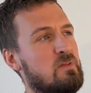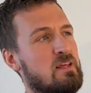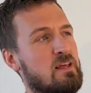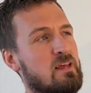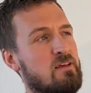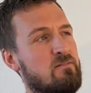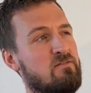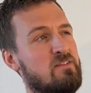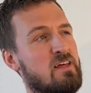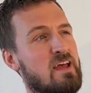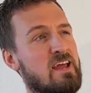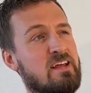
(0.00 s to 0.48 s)

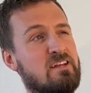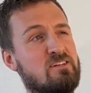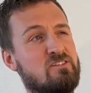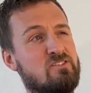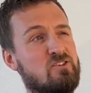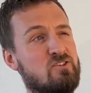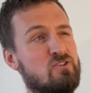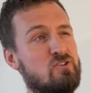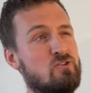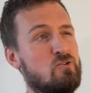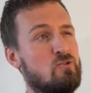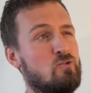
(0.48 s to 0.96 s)
If they
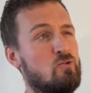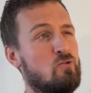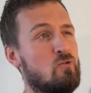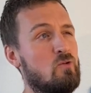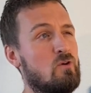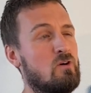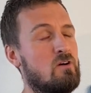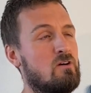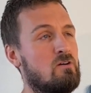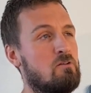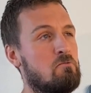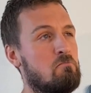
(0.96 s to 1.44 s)

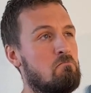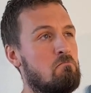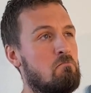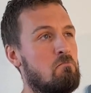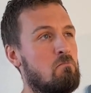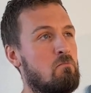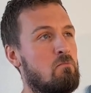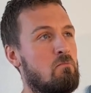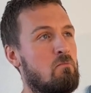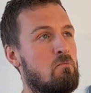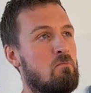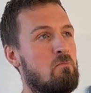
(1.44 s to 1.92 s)
do
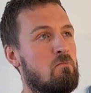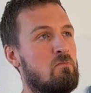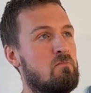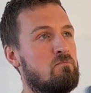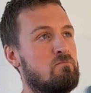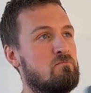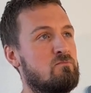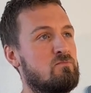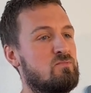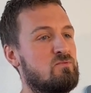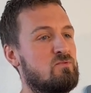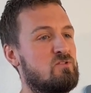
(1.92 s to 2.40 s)

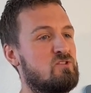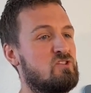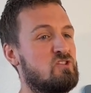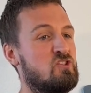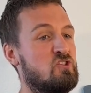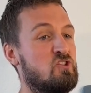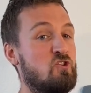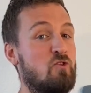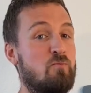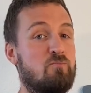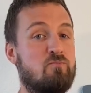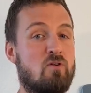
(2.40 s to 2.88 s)

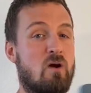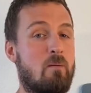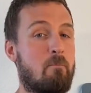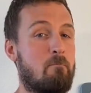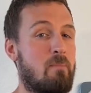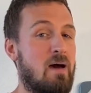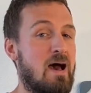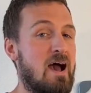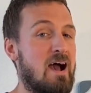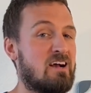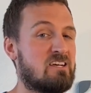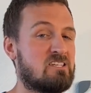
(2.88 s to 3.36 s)

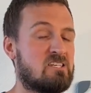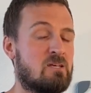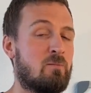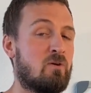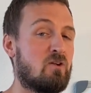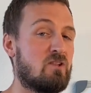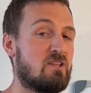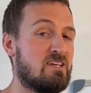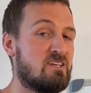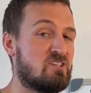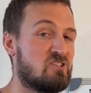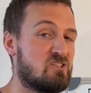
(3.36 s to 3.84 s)

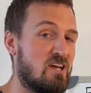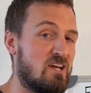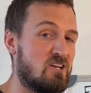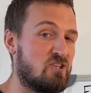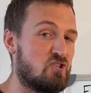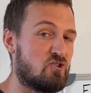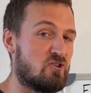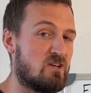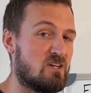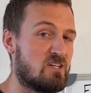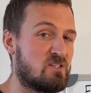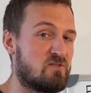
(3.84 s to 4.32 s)
supramaximal
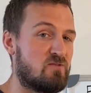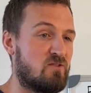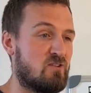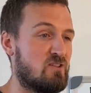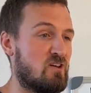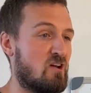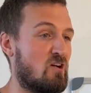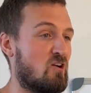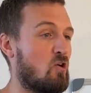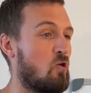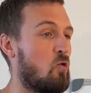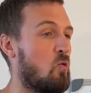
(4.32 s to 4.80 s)
eccentrics for
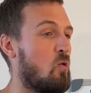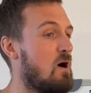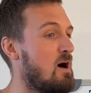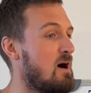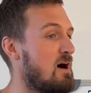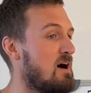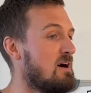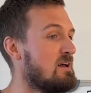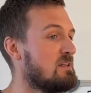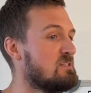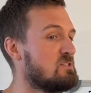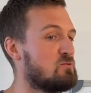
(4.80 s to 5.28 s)
their
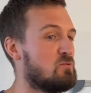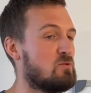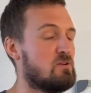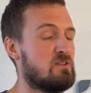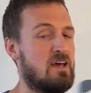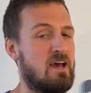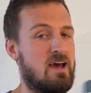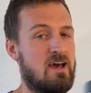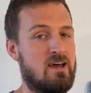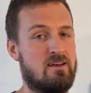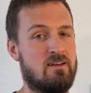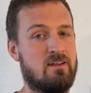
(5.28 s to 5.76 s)
quads, will
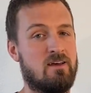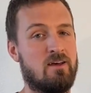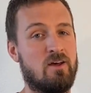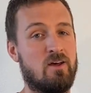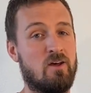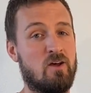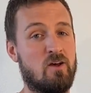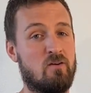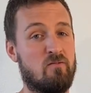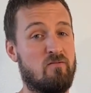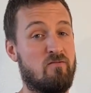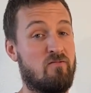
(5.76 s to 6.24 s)
that
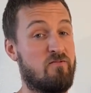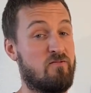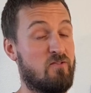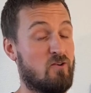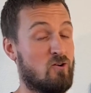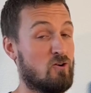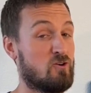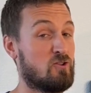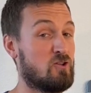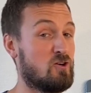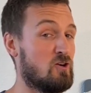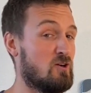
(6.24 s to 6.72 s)

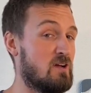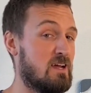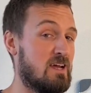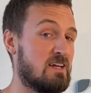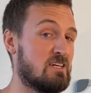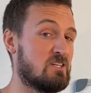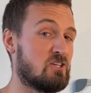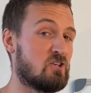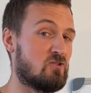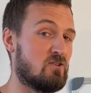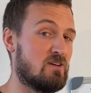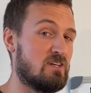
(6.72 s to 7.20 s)
further
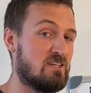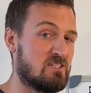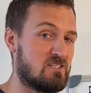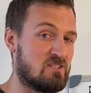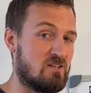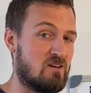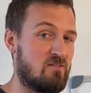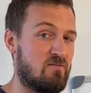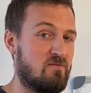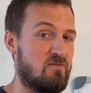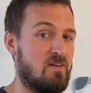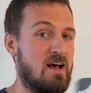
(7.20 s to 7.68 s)
increase
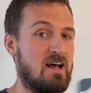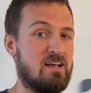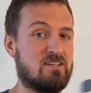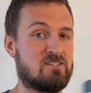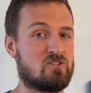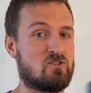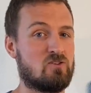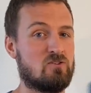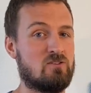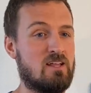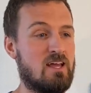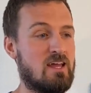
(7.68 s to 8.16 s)
their
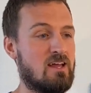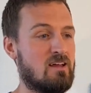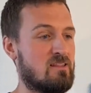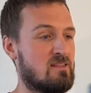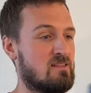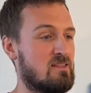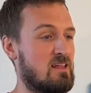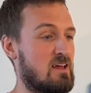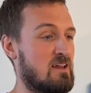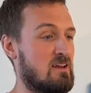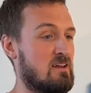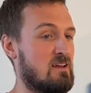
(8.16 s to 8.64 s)
fascicle length
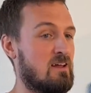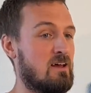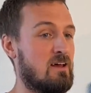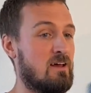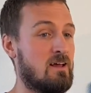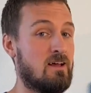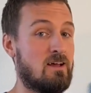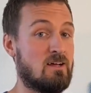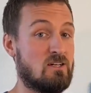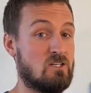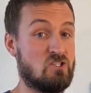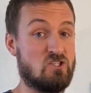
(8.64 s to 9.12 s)
than
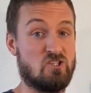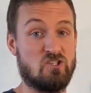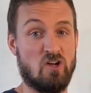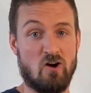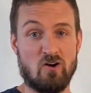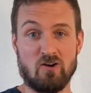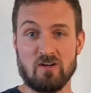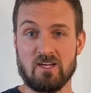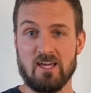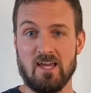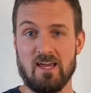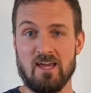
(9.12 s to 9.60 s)

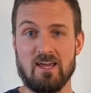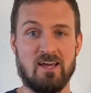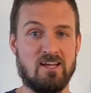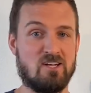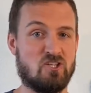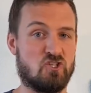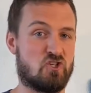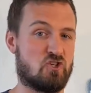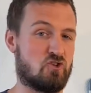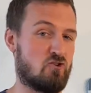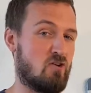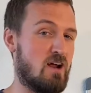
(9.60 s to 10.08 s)
dunking
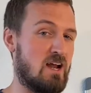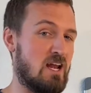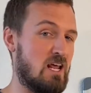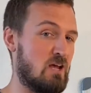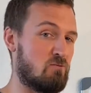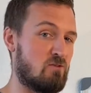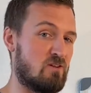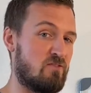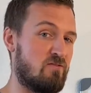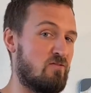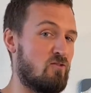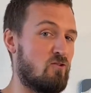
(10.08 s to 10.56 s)
and
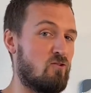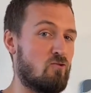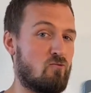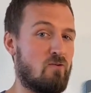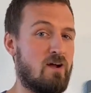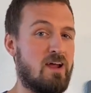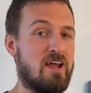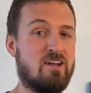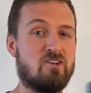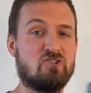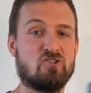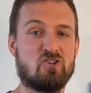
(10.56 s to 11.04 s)
training with full
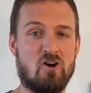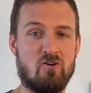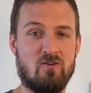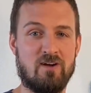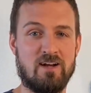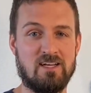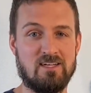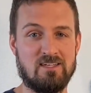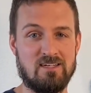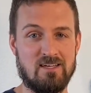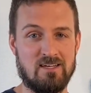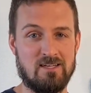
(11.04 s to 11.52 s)
range
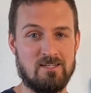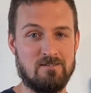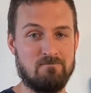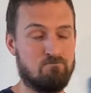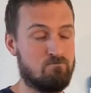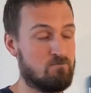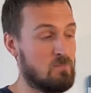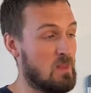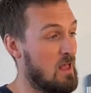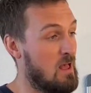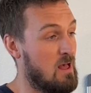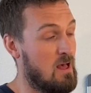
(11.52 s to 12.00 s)
already did?
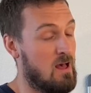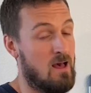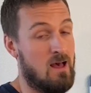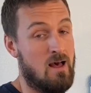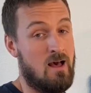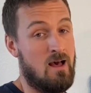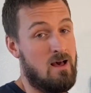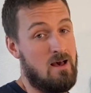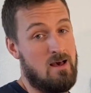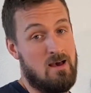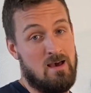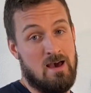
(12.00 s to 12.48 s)

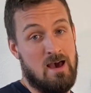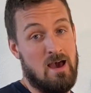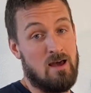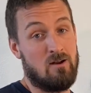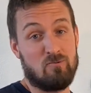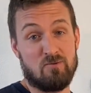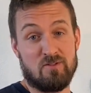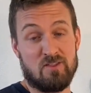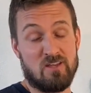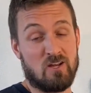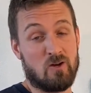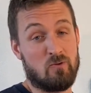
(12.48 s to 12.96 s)
I
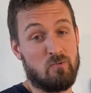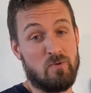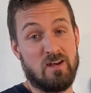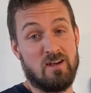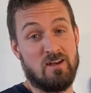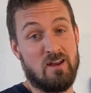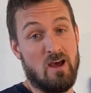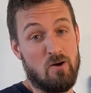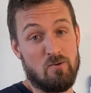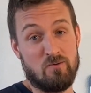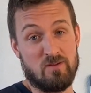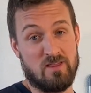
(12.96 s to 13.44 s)
don't think we
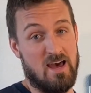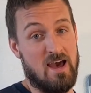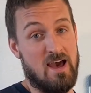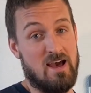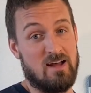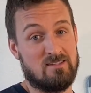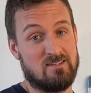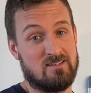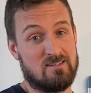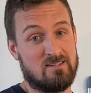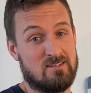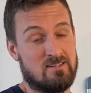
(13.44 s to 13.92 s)
know
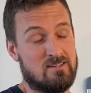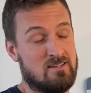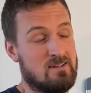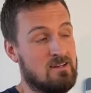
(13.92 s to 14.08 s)
that.